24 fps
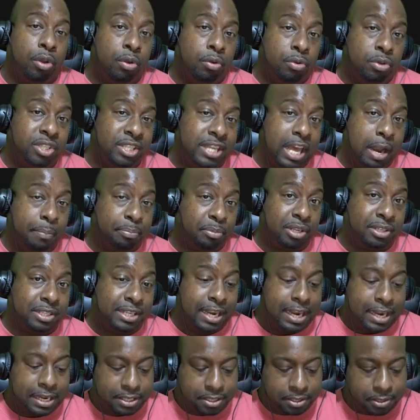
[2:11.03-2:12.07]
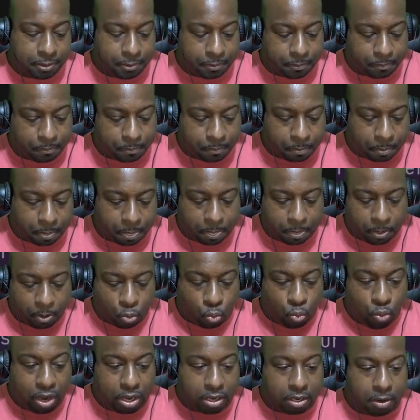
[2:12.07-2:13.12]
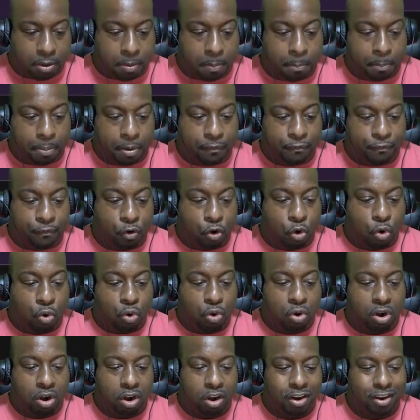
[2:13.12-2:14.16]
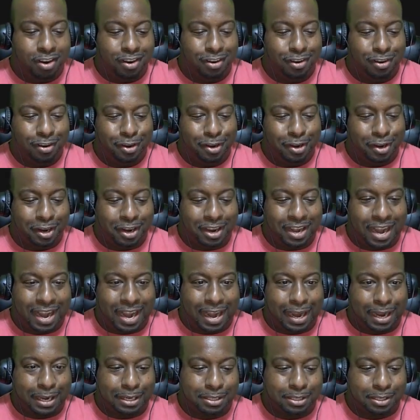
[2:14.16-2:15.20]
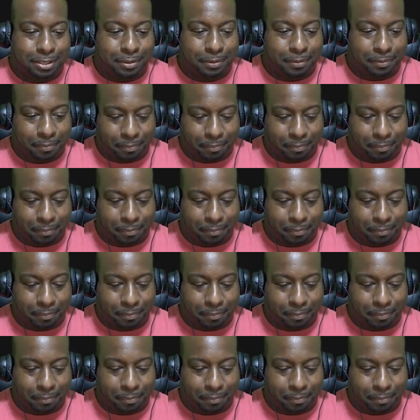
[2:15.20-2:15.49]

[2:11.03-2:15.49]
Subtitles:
Set up the test with before class.